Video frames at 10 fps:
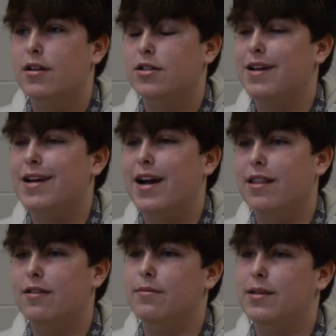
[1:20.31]
so I got a
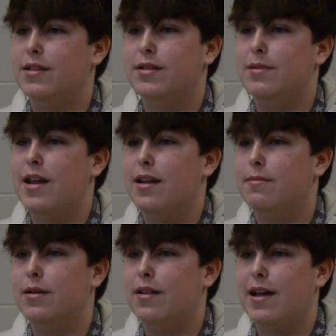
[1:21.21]
little bit intimidated,
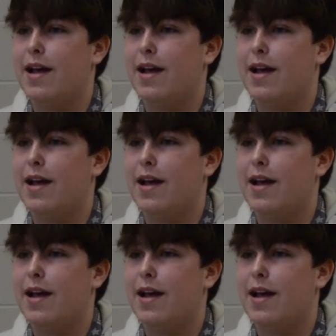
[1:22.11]
but like